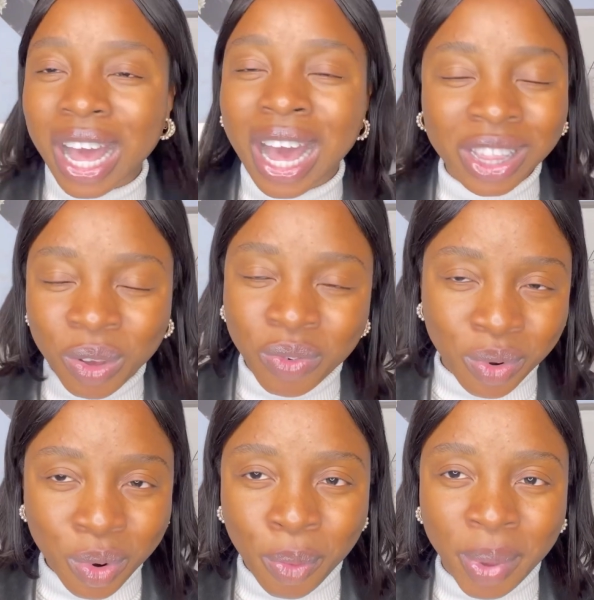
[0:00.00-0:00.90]
and the
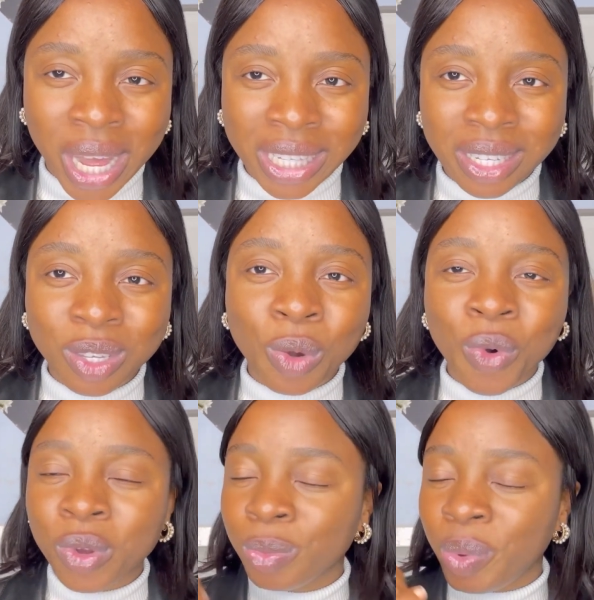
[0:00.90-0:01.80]
overall band.
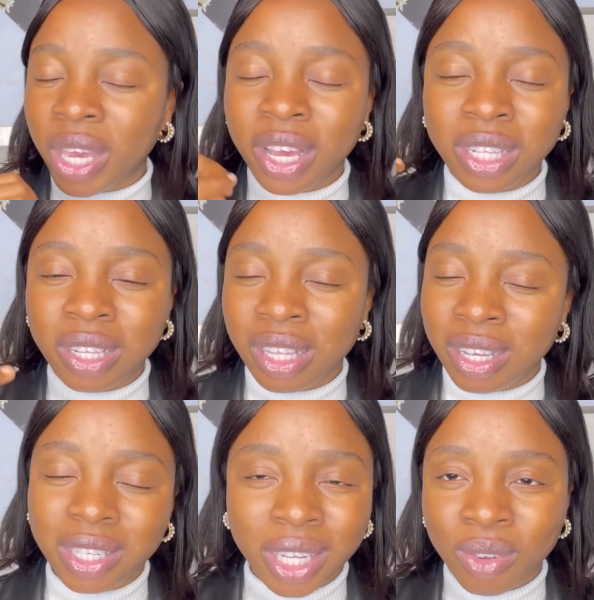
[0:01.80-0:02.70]
So speaking,
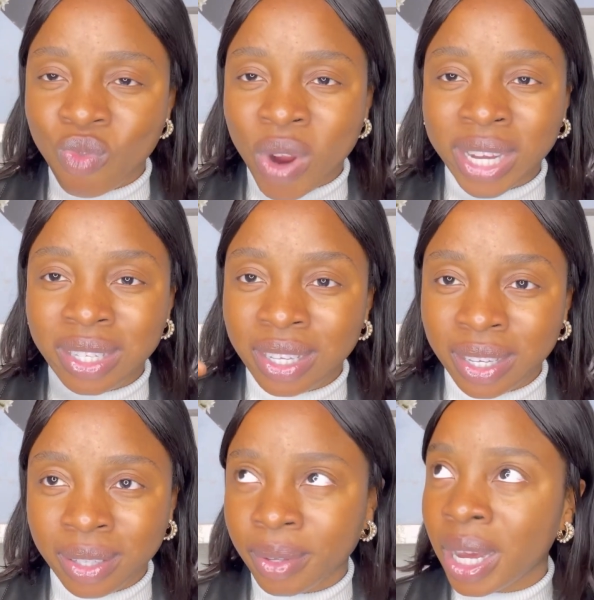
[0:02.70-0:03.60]
listening,
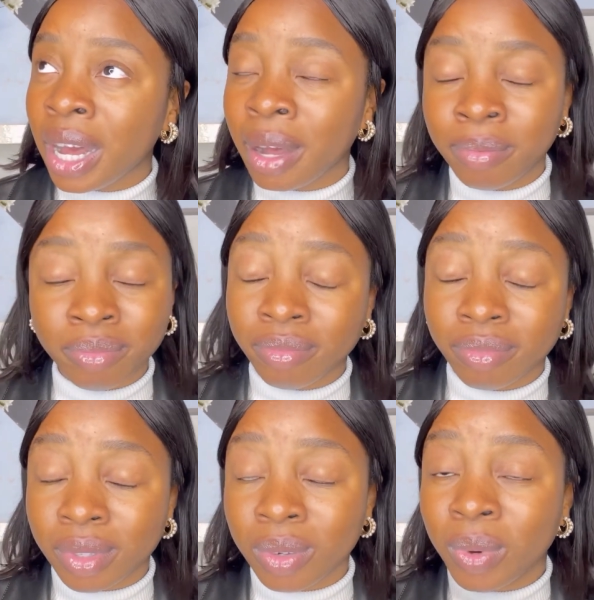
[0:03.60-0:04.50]
writing,
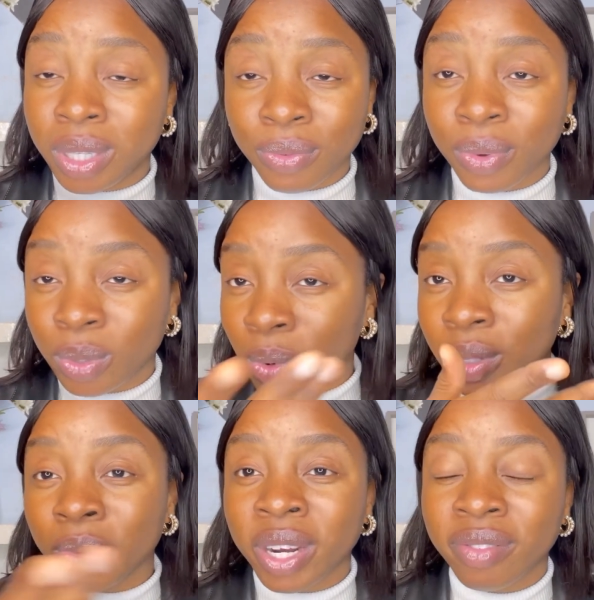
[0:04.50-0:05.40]
what's the fourth one?
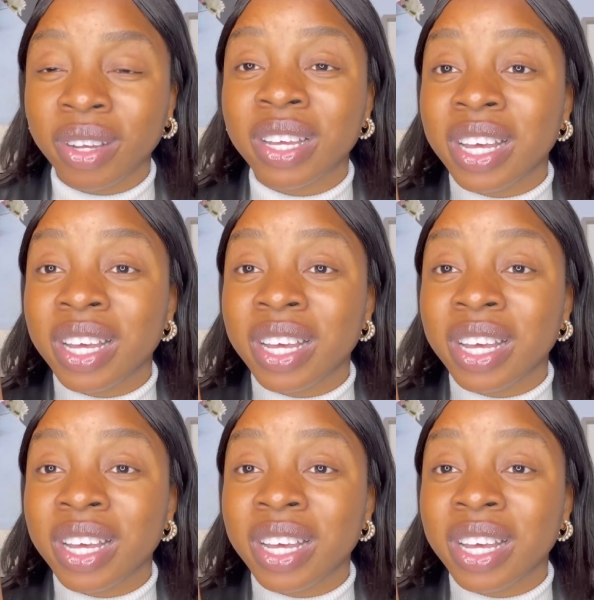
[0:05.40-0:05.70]
Whatever.